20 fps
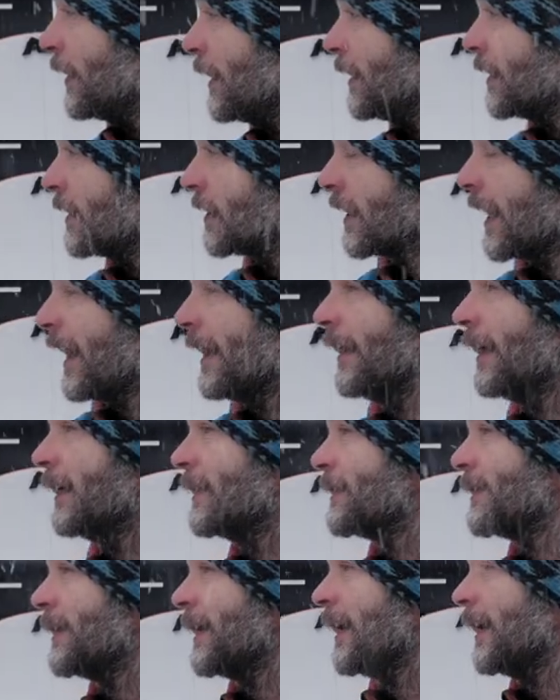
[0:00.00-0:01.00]
it, can I
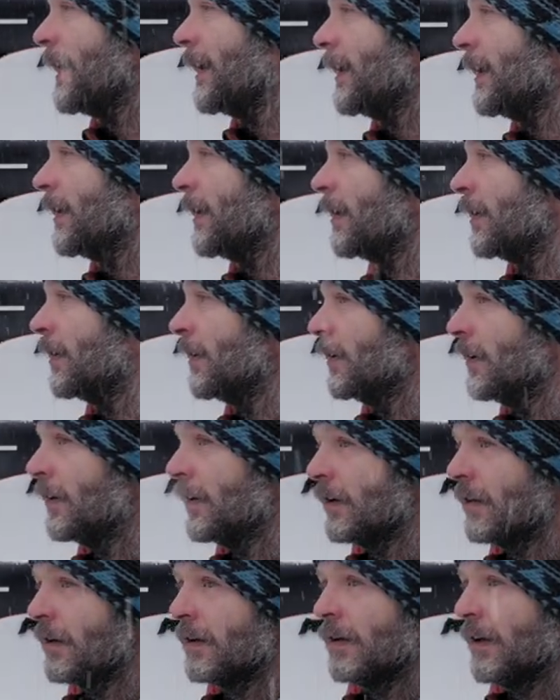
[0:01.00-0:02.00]
say
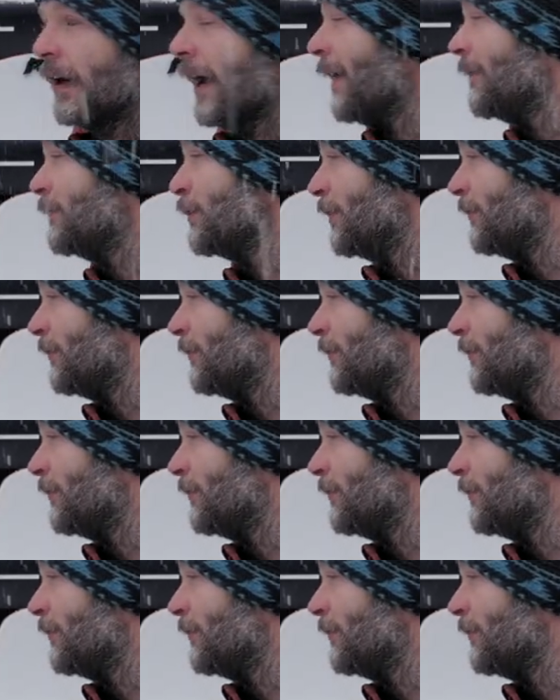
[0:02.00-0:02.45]
every